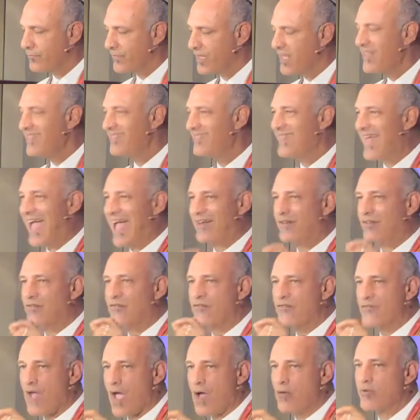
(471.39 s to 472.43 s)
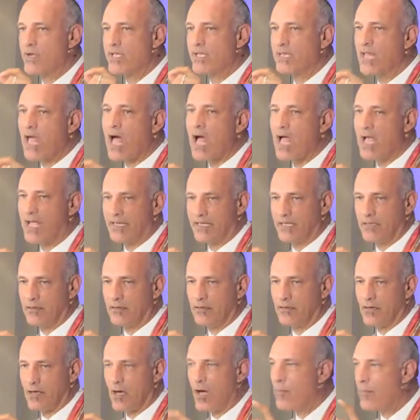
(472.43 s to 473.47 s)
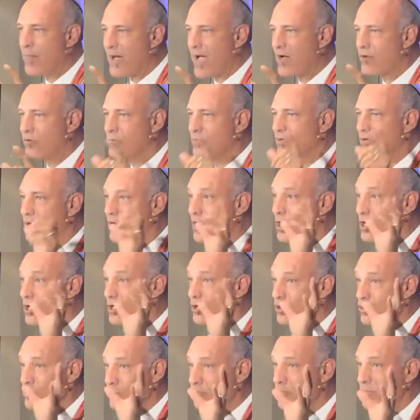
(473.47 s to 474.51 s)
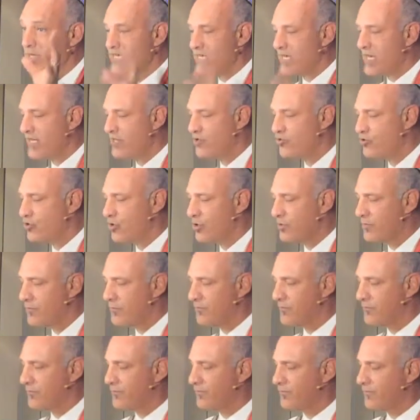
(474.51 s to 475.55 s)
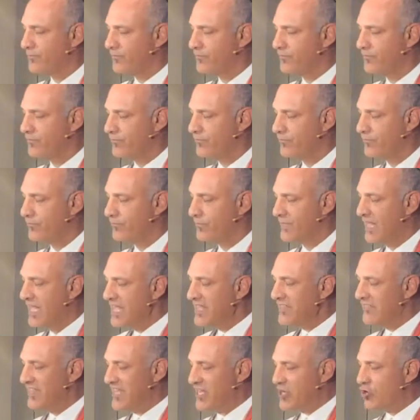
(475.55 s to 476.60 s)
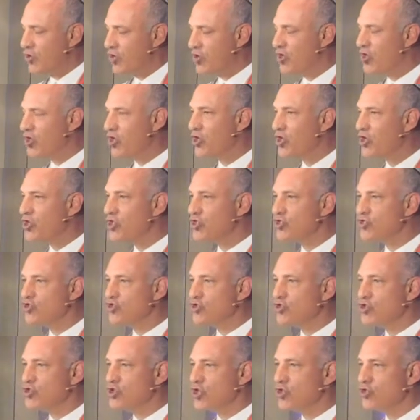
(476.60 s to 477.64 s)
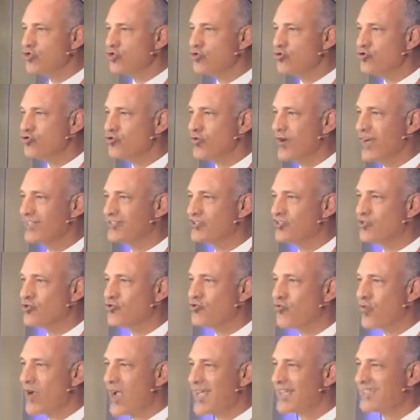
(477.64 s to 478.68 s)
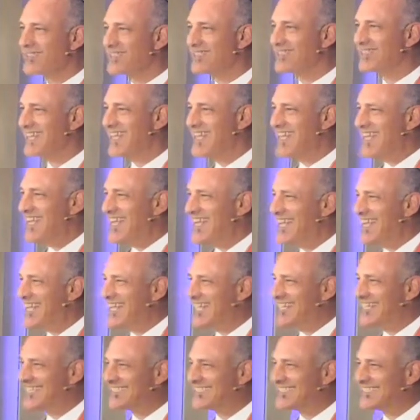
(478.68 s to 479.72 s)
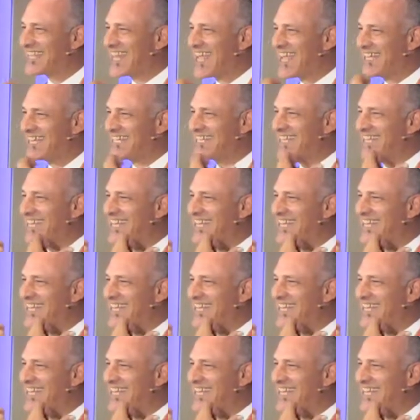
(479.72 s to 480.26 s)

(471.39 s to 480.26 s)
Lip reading: That very line about human nature. The urge to transgress, it's like